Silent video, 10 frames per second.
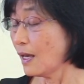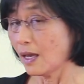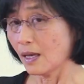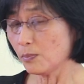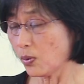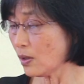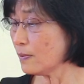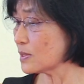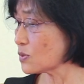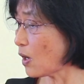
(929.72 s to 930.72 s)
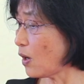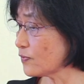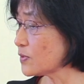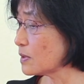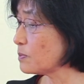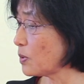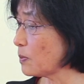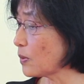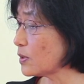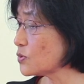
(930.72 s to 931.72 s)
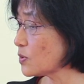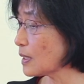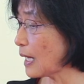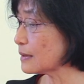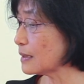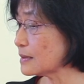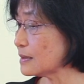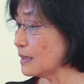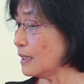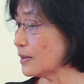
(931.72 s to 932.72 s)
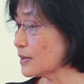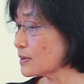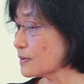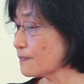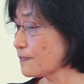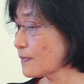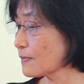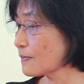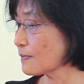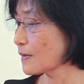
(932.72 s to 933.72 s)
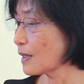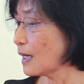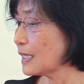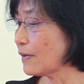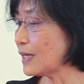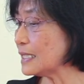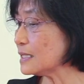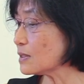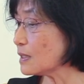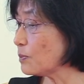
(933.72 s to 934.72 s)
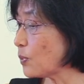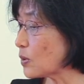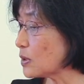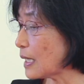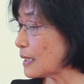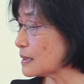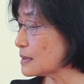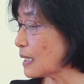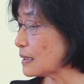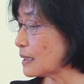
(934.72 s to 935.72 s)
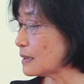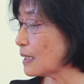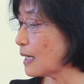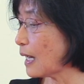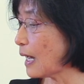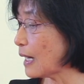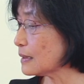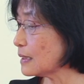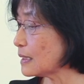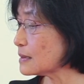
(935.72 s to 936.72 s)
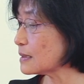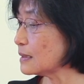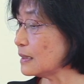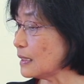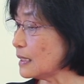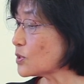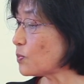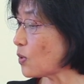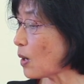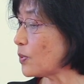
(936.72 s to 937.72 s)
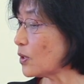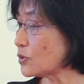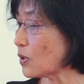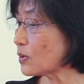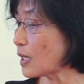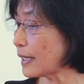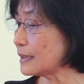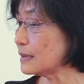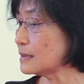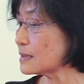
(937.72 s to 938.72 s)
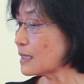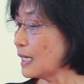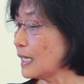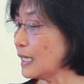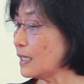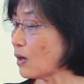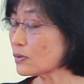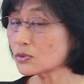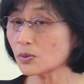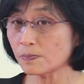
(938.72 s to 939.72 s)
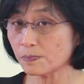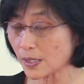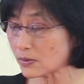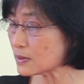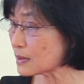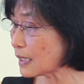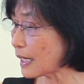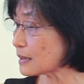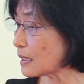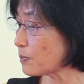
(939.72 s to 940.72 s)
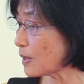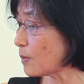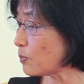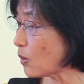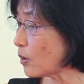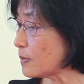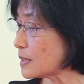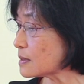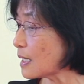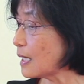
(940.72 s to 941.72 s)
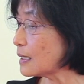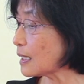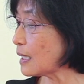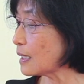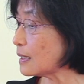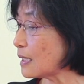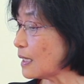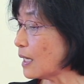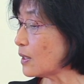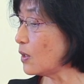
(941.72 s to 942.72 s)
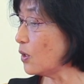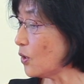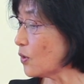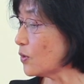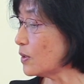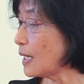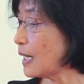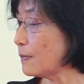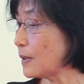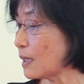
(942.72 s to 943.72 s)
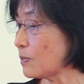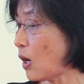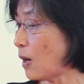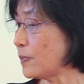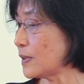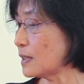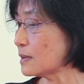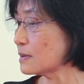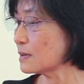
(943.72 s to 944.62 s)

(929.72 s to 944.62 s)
Employment is often promoted during adolescent years. Now, it is important to understand that adolescents need proper adult guidance in order to better select employments that they can learn and become competent.